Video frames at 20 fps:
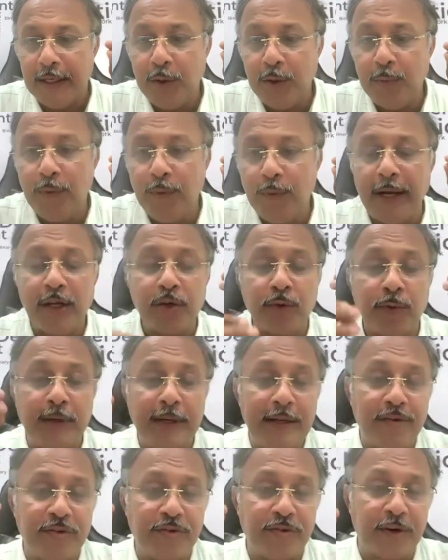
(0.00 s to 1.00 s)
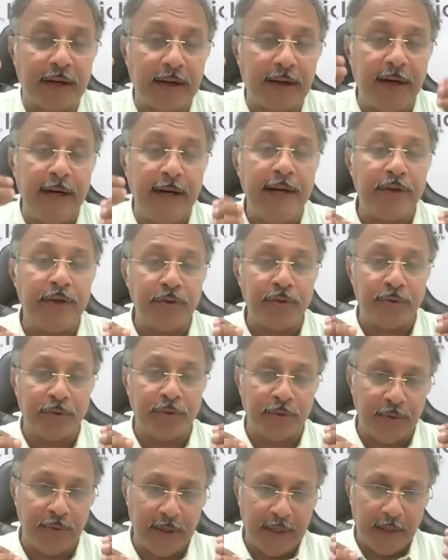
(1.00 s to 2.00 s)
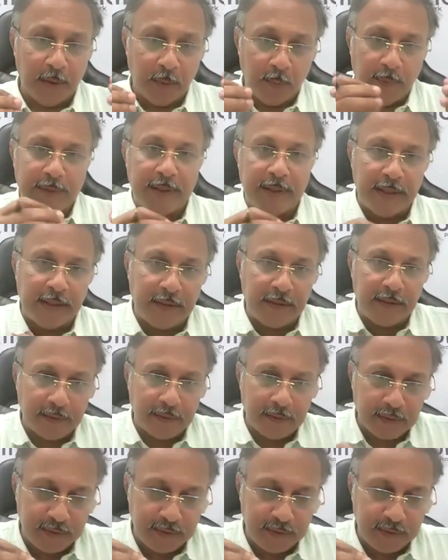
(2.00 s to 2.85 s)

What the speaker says: you are actually struggling to know whether